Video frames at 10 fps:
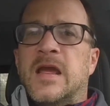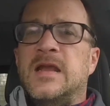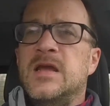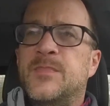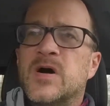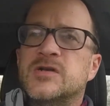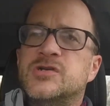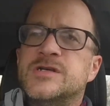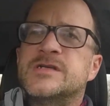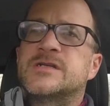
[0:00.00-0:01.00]
and he
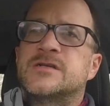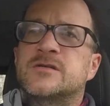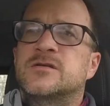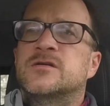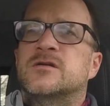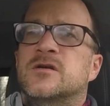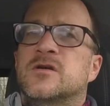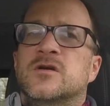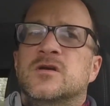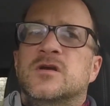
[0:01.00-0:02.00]
punches
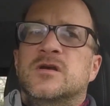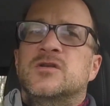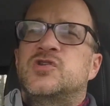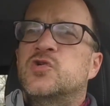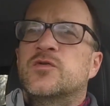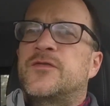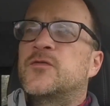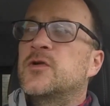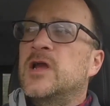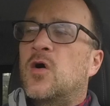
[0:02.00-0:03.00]
2 or
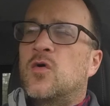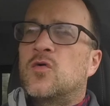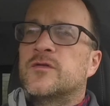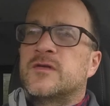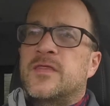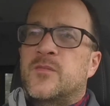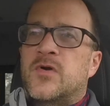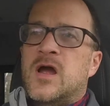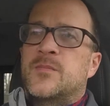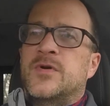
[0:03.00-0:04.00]
3 holes on the
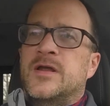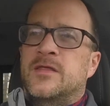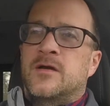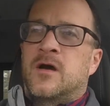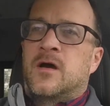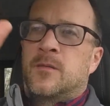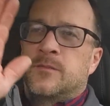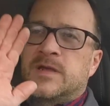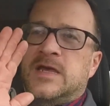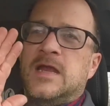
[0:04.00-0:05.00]
property
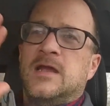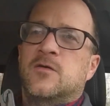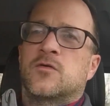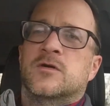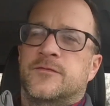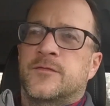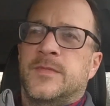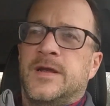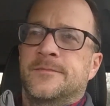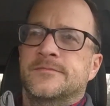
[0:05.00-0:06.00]
kitty corner from
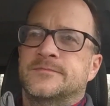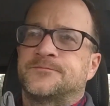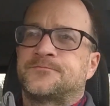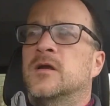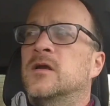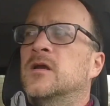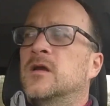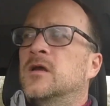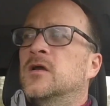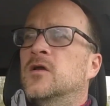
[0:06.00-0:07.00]
me.
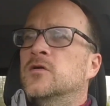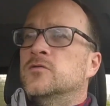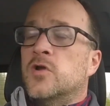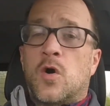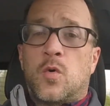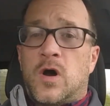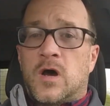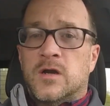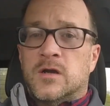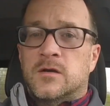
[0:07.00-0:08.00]
No
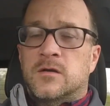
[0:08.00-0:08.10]
water.